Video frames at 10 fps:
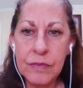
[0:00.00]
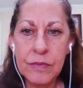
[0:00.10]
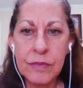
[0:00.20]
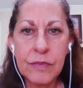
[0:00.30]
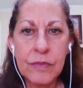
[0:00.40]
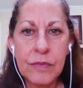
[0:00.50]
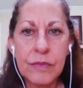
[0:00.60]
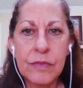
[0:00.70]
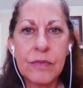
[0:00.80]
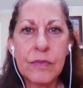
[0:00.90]

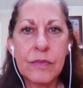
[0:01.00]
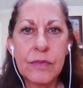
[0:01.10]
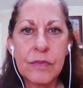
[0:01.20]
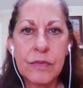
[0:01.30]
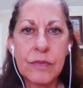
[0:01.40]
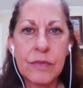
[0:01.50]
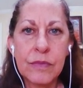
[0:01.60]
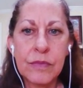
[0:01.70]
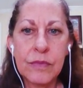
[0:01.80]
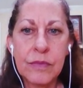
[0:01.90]

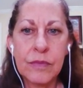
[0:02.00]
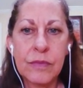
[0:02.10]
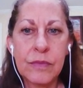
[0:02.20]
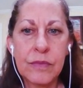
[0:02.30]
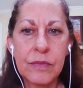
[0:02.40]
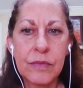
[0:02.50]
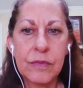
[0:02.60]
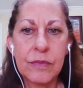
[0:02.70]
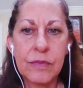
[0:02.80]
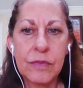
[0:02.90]

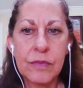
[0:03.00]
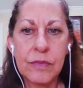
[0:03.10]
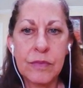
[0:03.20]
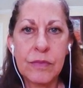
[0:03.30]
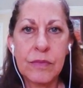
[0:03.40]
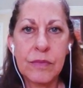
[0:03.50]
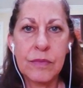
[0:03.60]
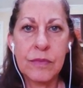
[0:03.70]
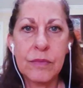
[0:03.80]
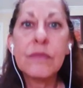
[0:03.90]

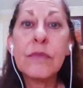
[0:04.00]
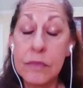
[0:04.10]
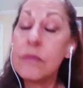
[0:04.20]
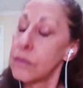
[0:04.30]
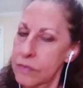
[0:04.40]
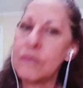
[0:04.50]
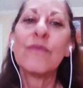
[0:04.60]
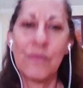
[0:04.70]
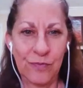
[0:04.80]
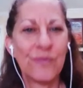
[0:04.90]

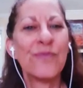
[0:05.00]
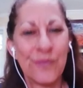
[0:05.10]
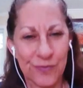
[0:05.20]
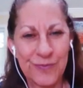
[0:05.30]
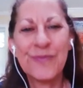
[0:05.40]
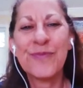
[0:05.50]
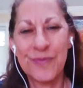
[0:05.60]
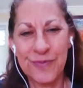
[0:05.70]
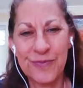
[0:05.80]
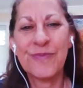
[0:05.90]

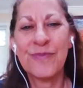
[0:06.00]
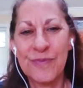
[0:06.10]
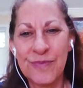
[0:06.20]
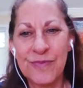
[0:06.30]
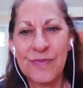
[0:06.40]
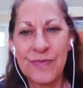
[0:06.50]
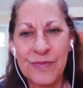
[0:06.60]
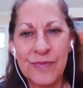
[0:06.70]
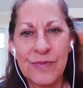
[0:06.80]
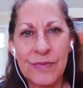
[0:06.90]

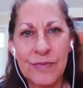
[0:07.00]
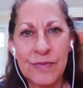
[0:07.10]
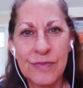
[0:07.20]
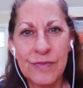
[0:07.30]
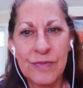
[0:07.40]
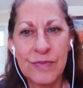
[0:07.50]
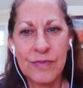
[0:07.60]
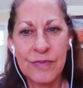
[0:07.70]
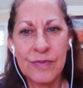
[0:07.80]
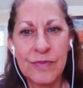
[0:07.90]
This person isn't speaking.